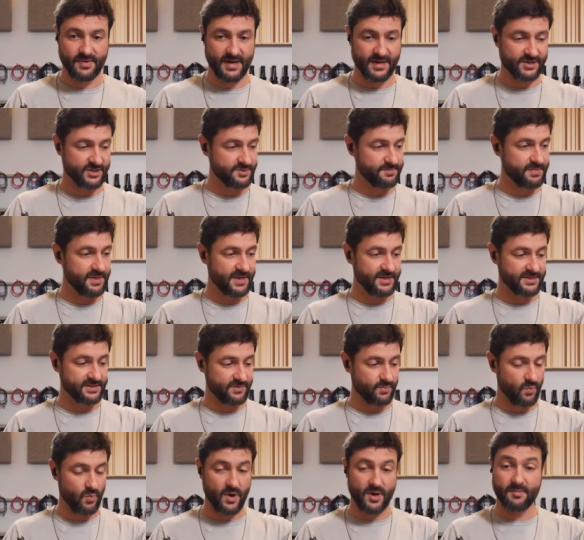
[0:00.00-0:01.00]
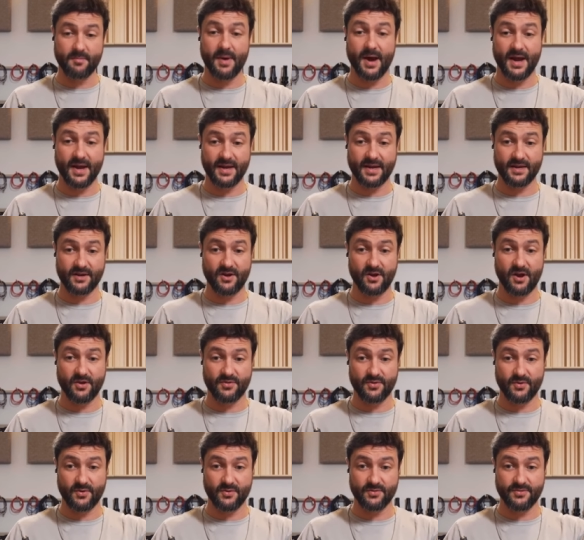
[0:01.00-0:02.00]
and I just placed one mic and
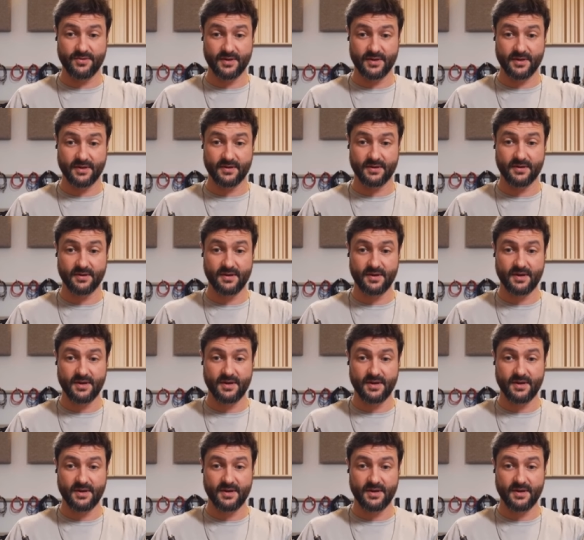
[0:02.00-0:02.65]
caught the whole thing.